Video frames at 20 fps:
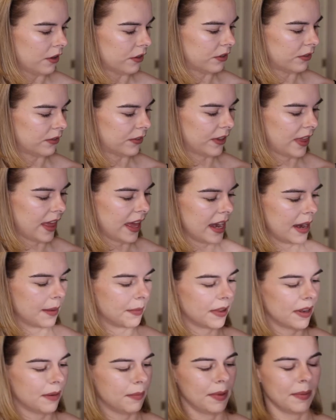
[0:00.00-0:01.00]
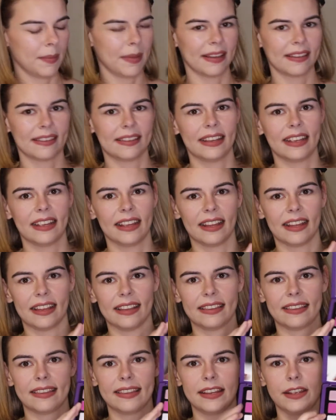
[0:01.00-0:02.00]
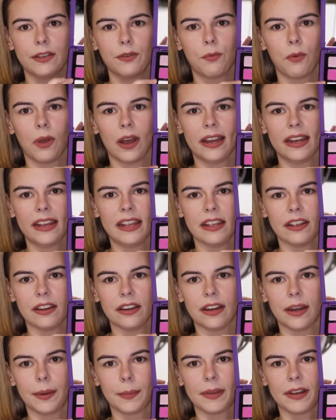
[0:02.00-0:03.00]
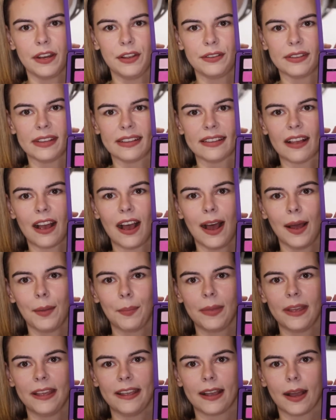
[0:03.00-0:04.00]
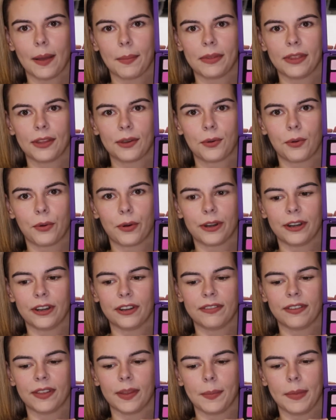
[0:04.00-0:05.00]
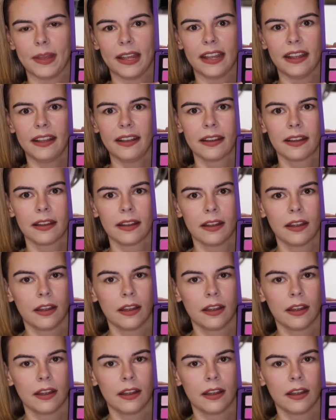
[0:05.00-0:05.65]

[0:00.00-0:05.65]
So for that, I'm going to be mixing C1 here. I'm going to use this hot pink up in the corner for the pink.